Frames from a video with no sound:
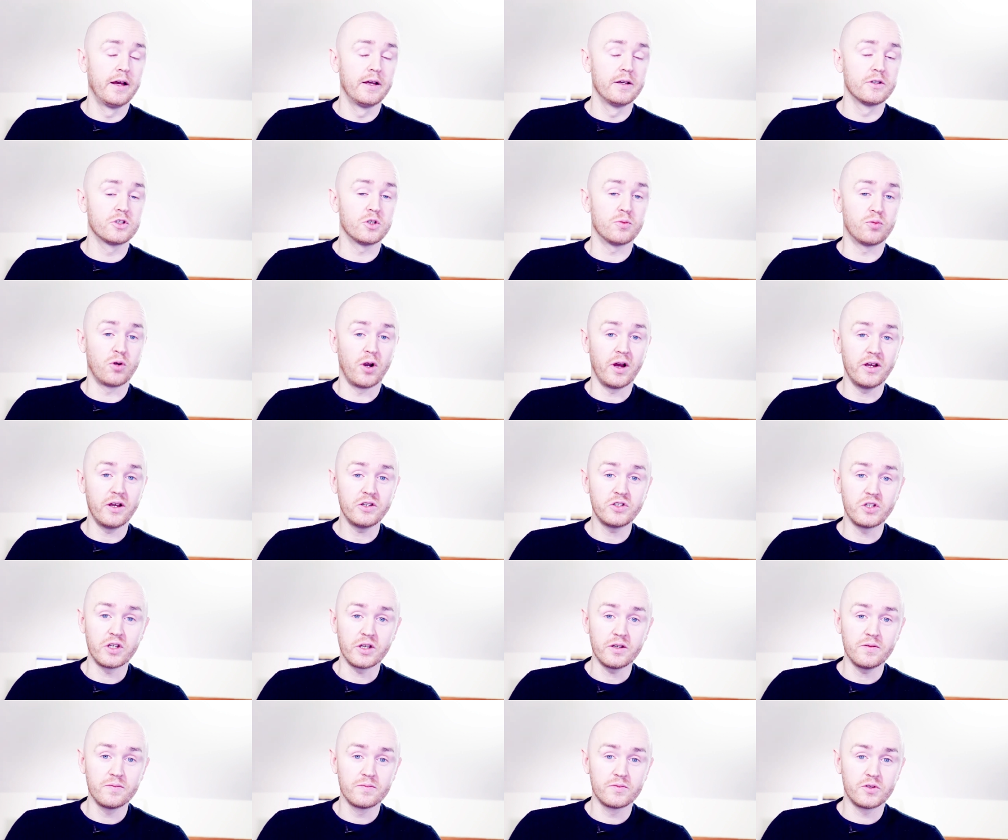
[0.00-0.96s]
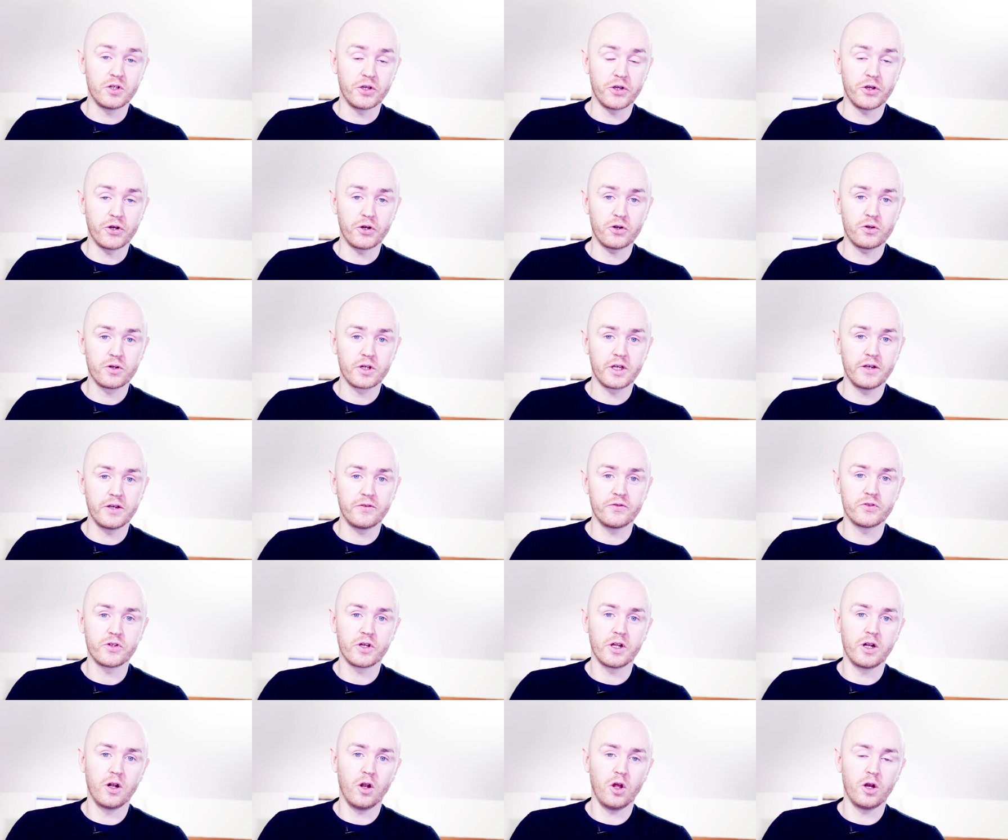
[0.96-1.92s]
surprising to hear, given
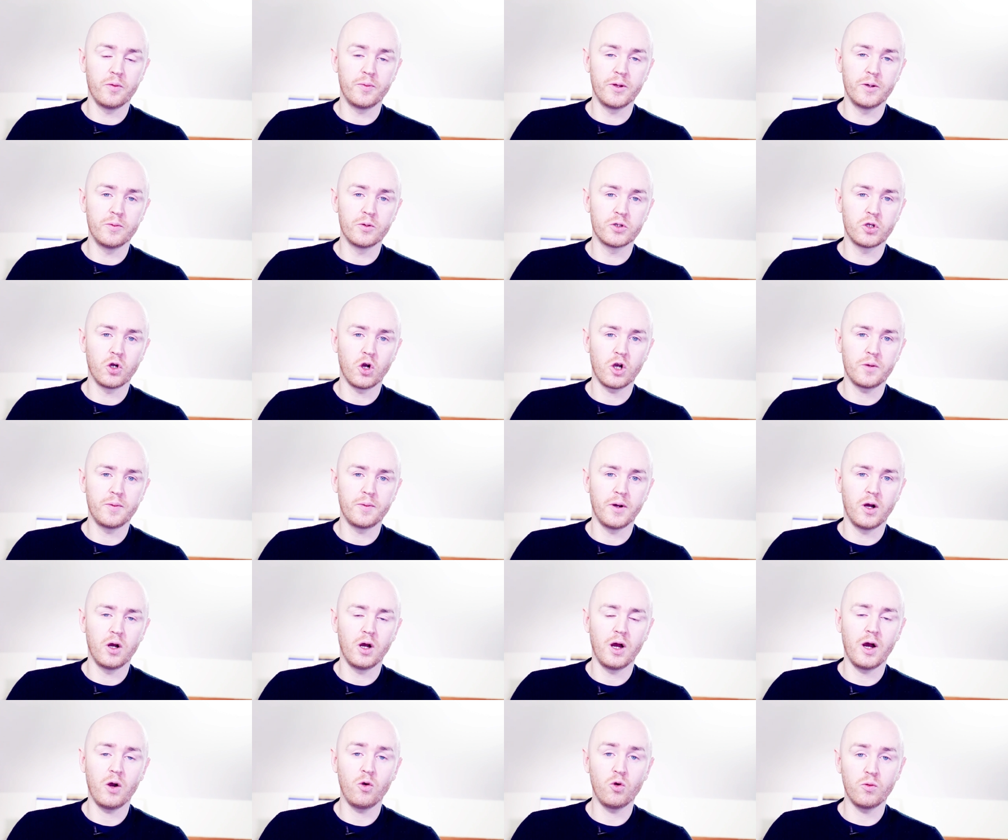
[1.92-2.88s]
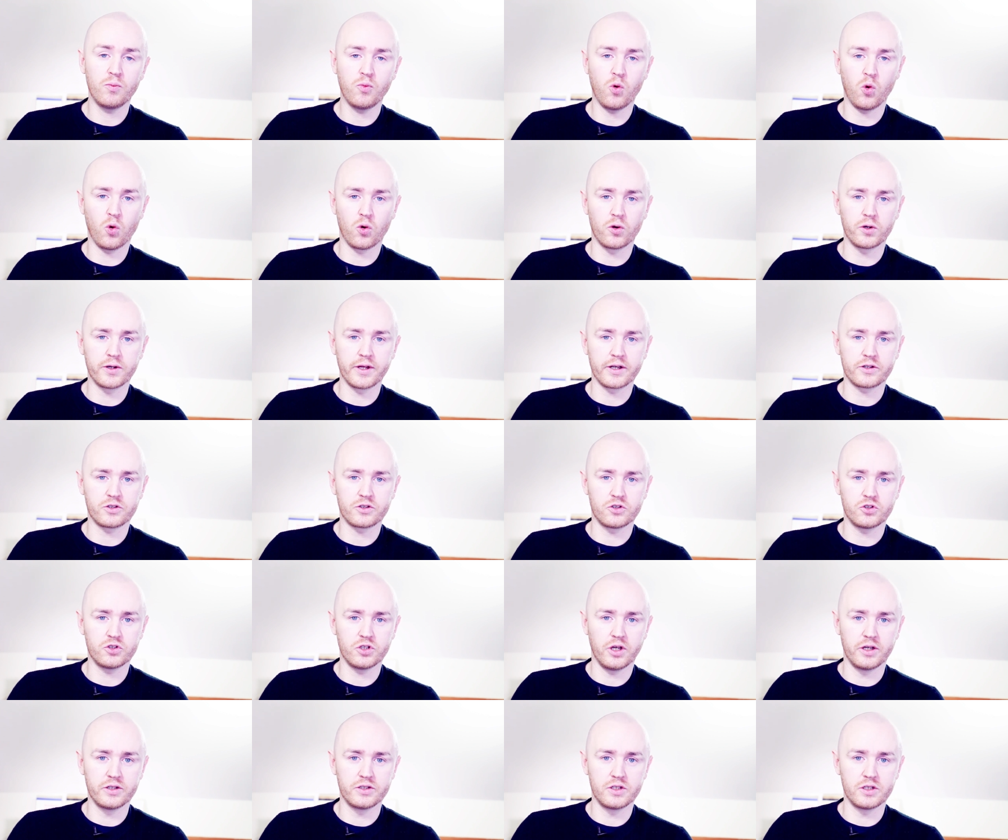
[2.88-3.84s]
that a lot of people talk about how important
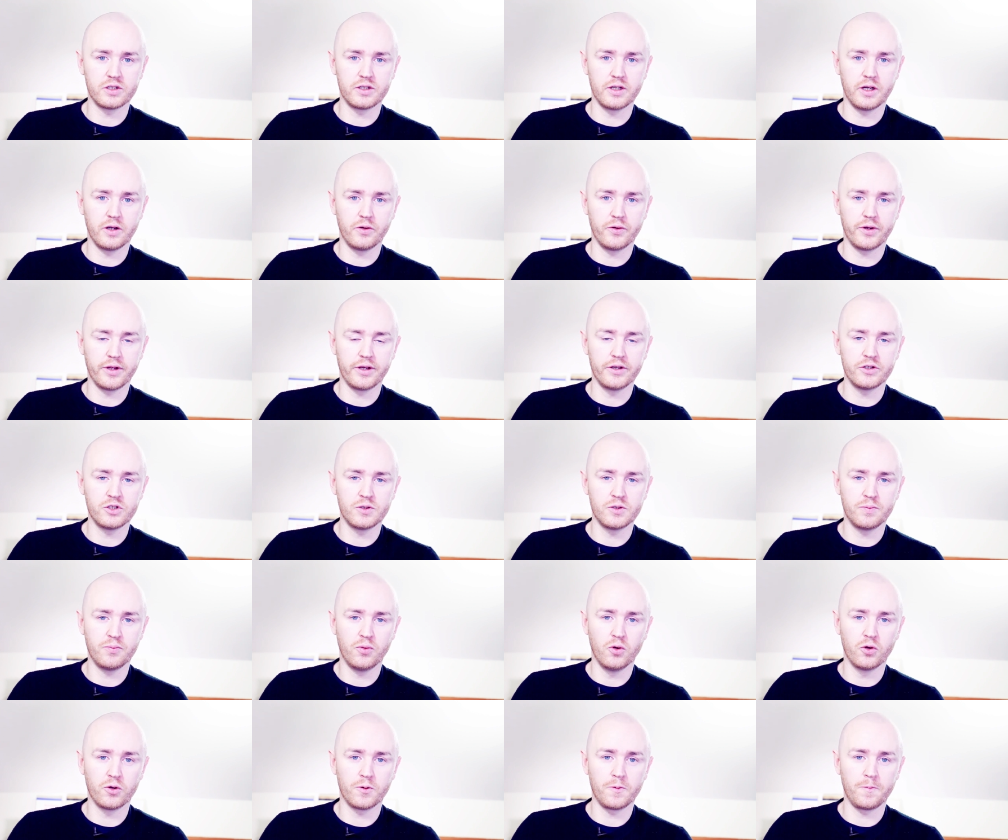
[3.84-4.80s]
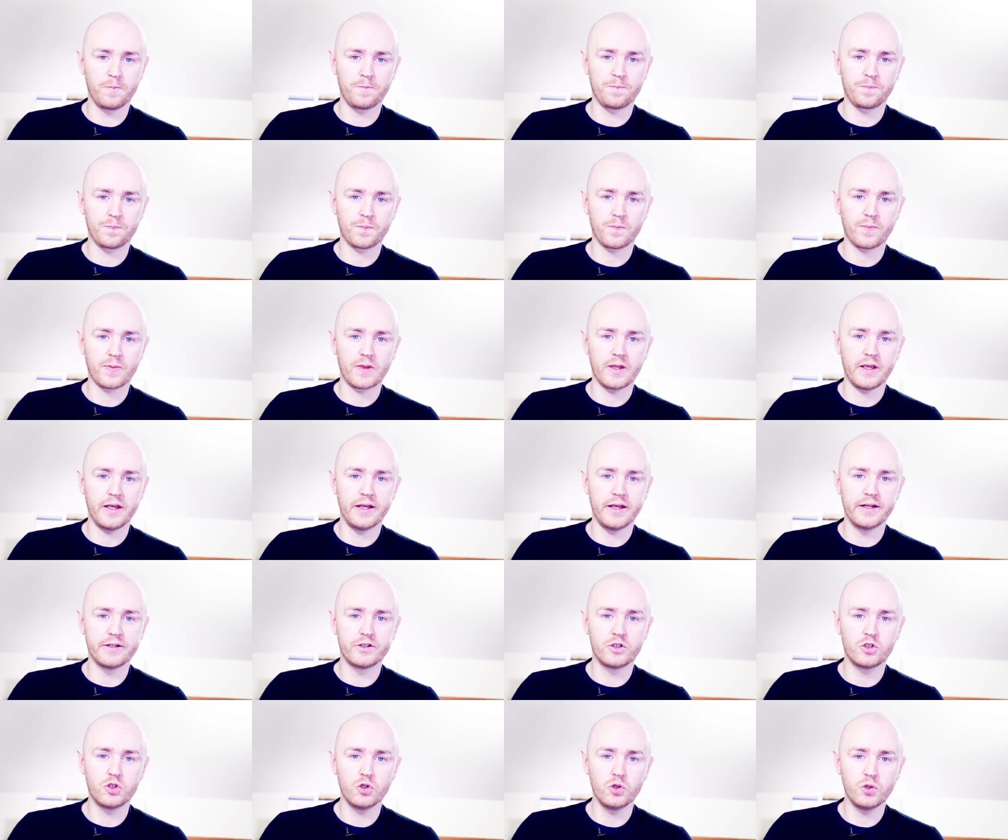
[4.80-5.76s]
exercise is nowadays, but
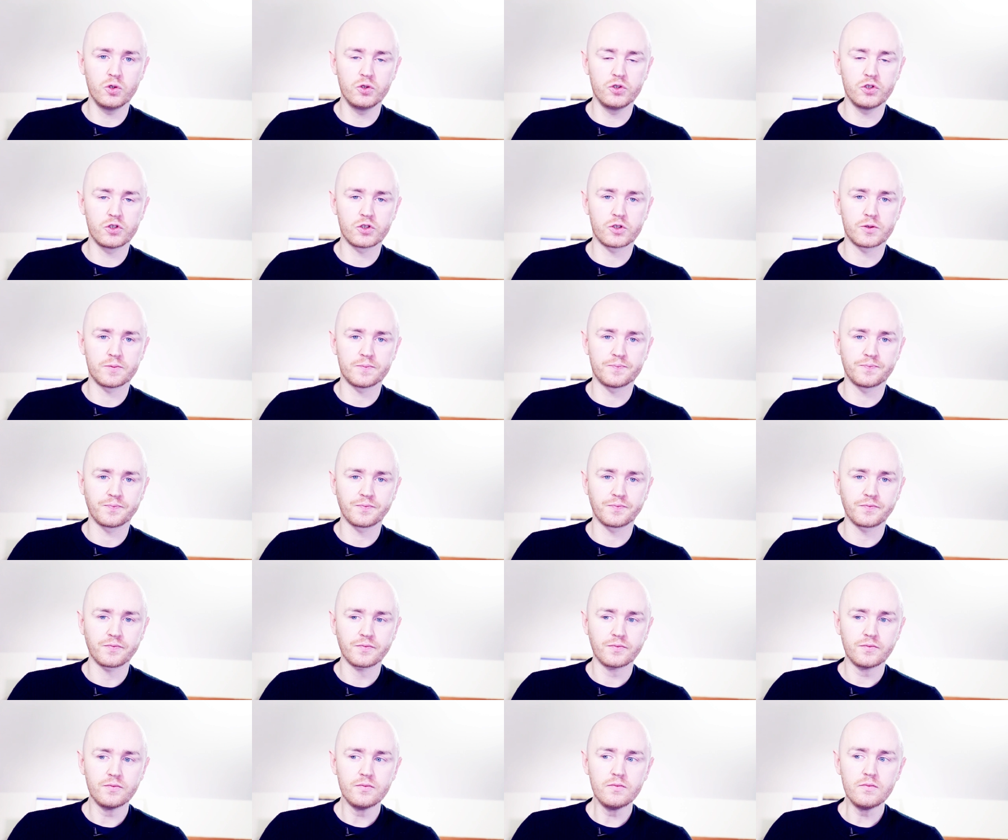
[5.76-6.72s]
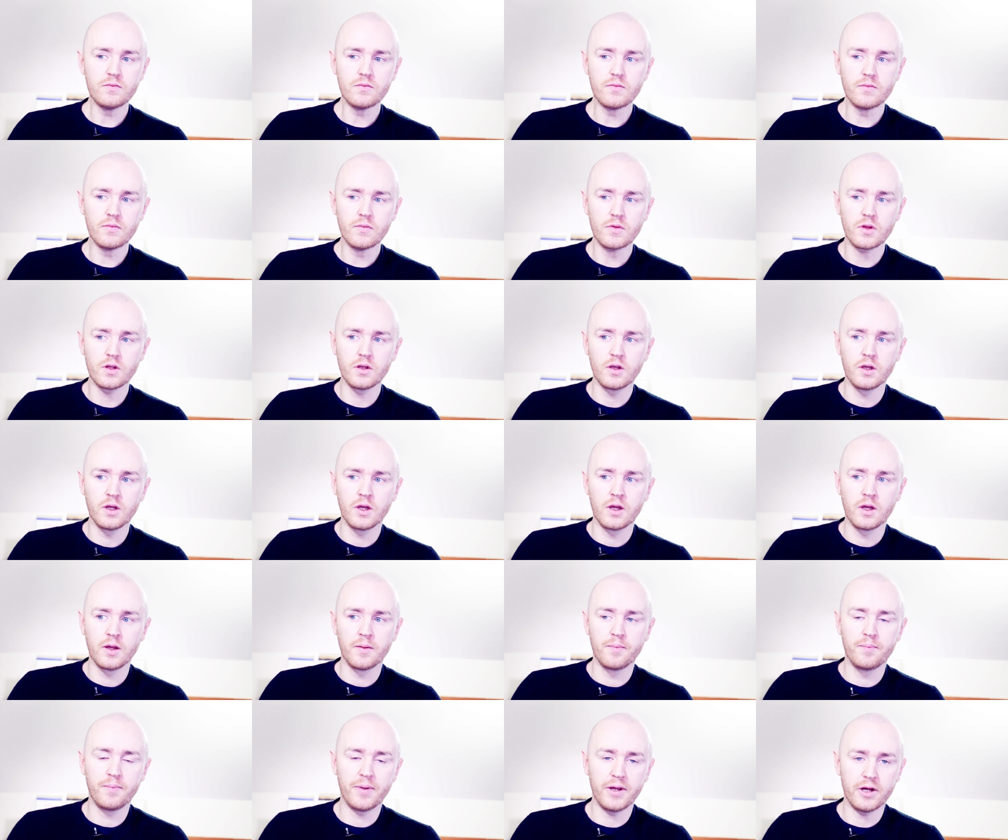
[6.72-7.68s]
it does
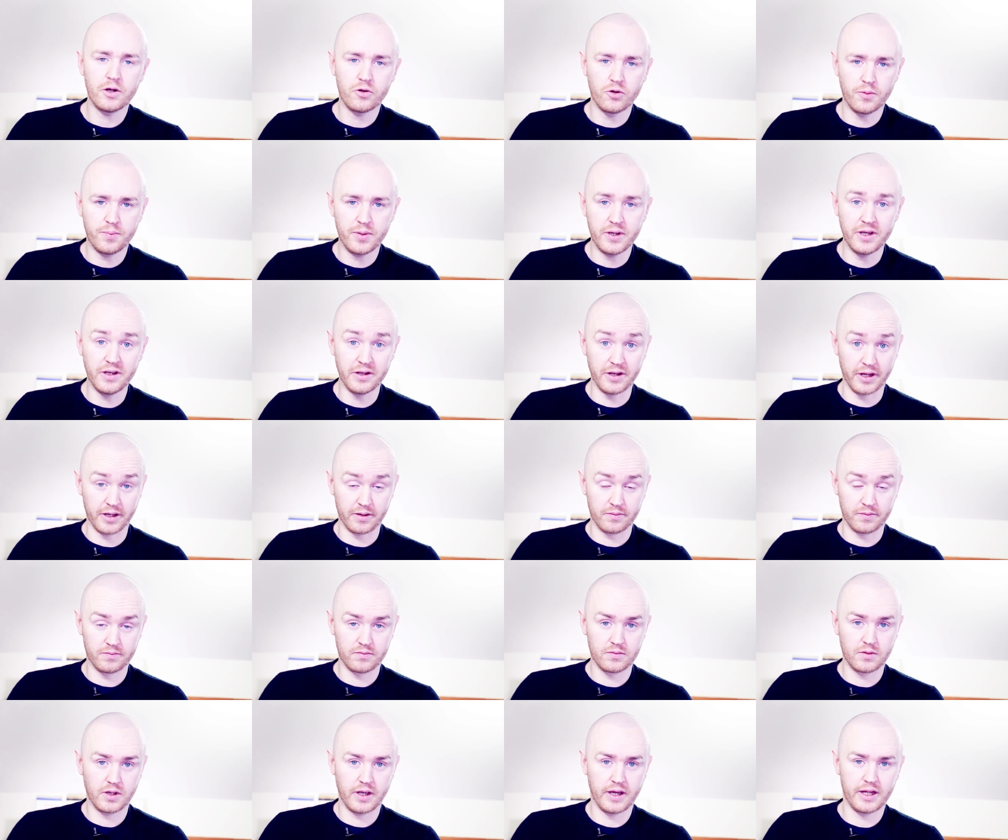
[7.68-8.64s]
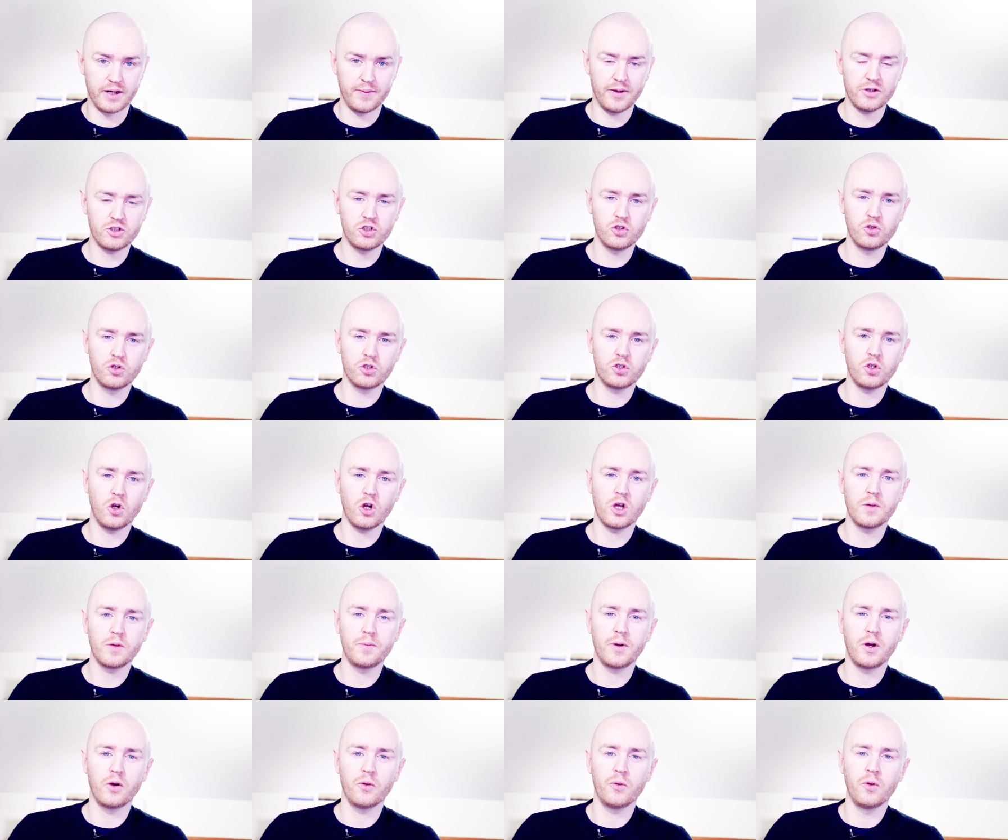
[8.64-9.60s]
bear repeating. And I'm actually going to talk
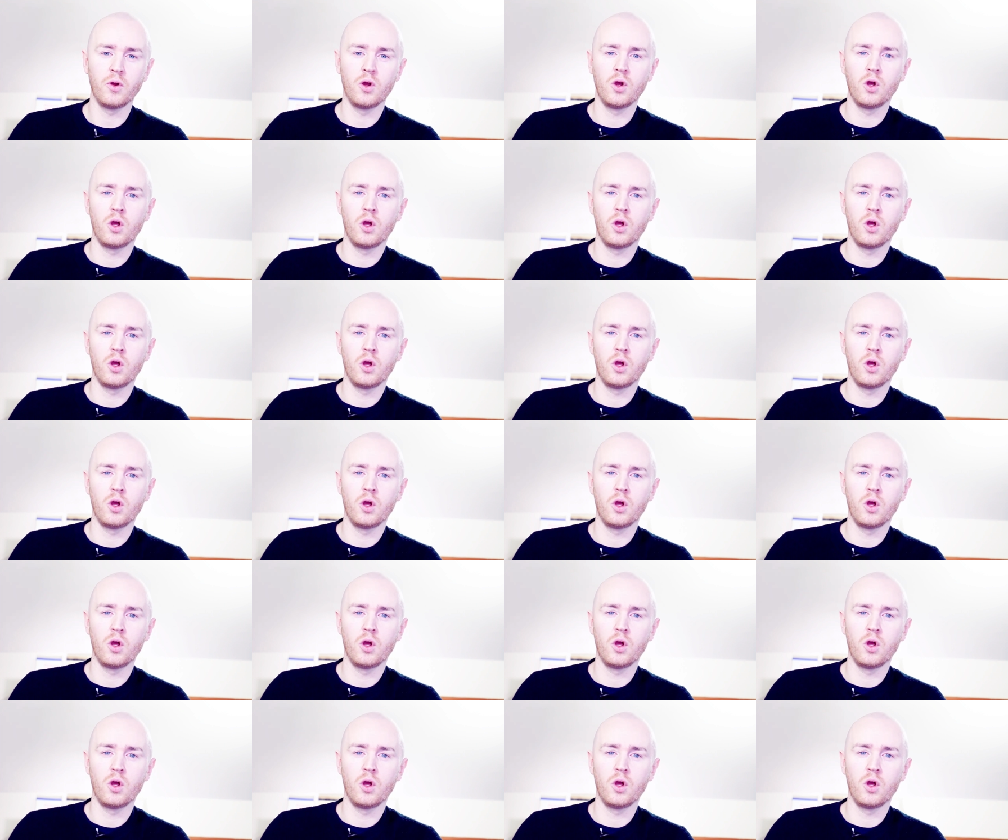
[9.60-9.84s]
about